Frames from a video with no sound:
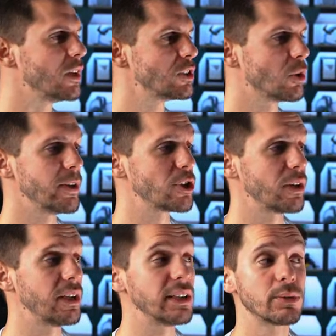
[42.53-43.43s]
So make sure
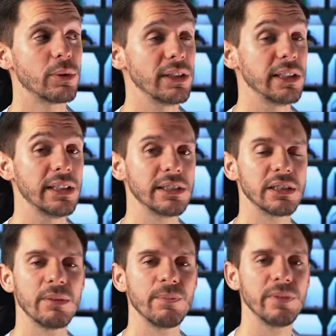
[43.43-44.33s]
that this one is
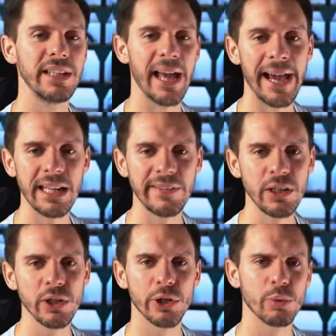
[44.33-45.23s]

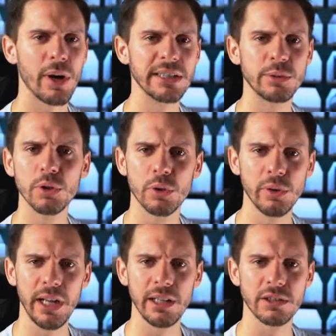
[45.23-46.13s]
deactivated, otherwise it will
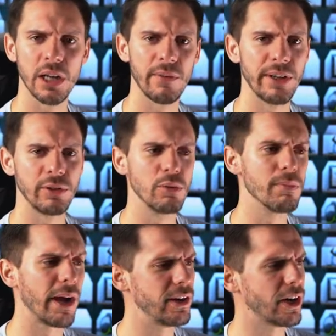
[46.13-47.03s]
create stuff that you
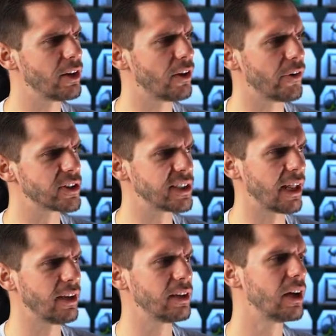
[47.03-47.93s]
might not
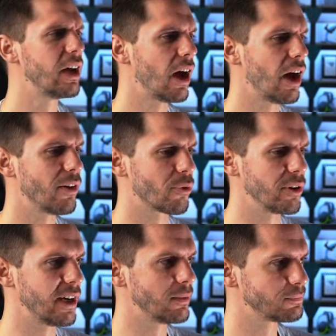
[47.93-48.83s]
understand uh, for
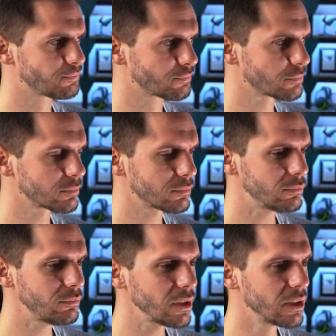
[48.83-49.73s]
now.
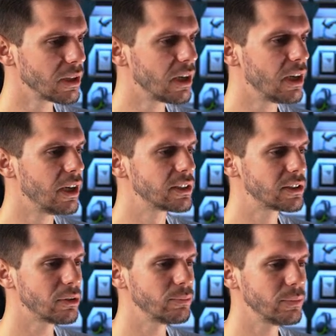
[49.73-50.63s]

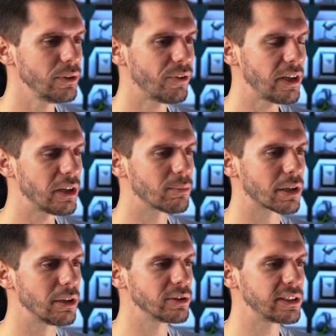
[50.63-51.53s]
So if I come
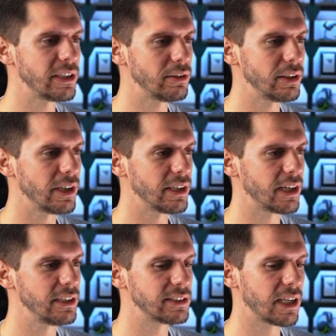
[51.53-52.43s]
close here and I
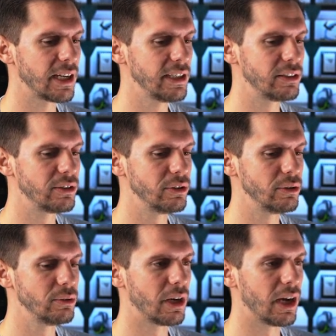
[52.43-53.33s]
decide
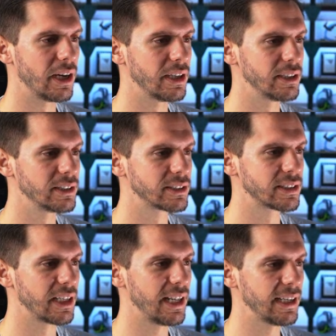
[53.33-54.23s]
to uh,
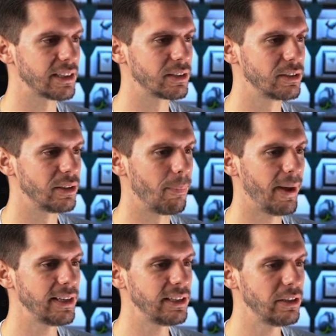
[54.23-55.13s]
select the
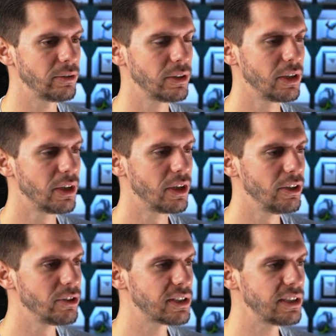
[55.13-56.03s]
path here,
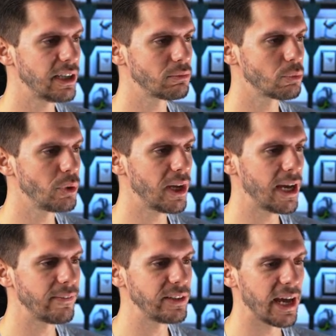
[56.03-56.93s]
you see that we
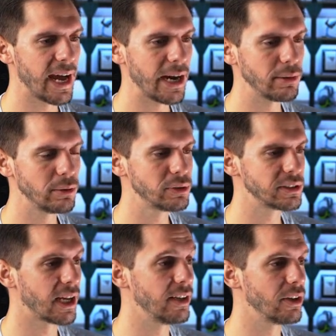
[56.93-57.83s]
have the arrows
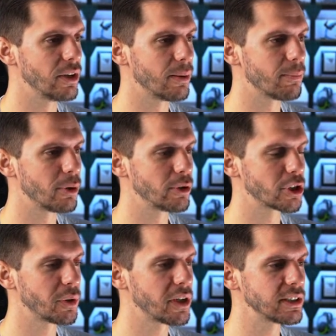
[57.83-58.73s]
and the number
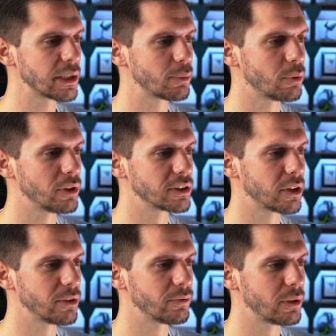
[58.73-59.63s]
showing us that we want to
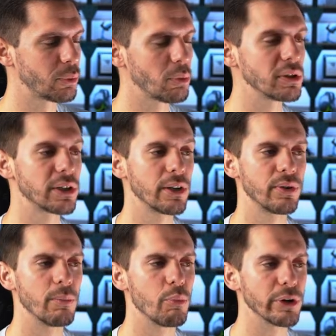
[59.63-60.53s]
start, that we will start
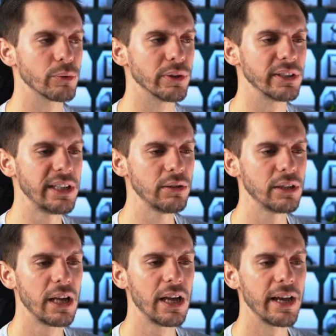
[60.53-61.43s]
from point one here
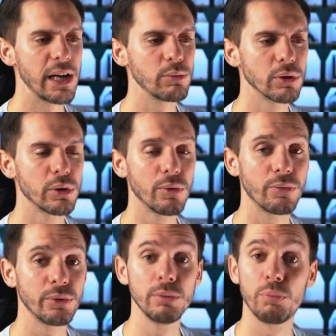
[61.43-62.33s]
and we'll go
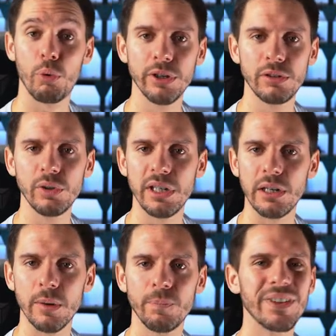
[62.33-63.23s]
to point two here.